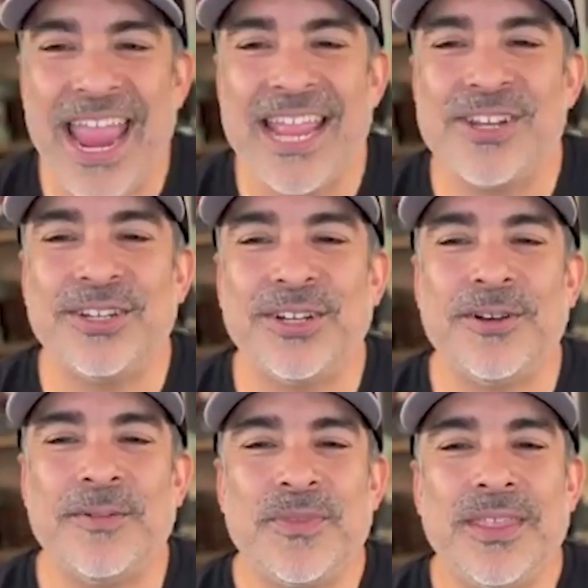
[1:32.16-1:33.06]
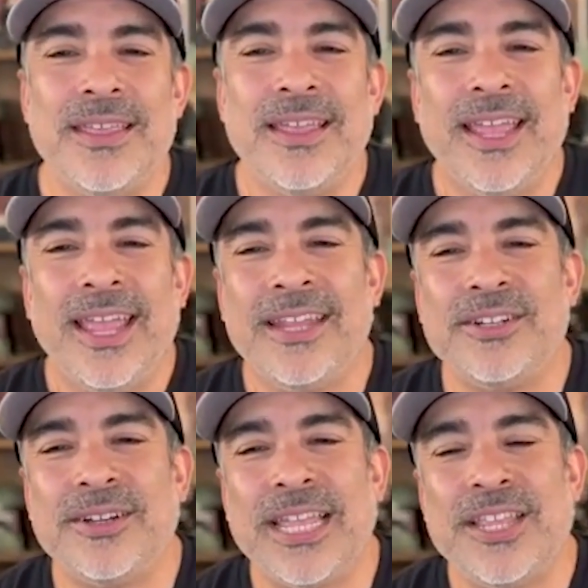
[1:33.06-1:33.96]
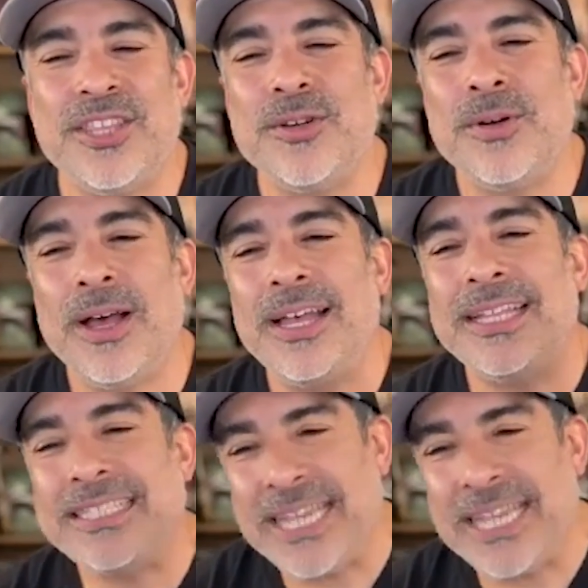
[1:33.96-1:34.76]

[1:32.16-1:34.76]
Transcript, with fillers: Andrew. Andrew, can you uh,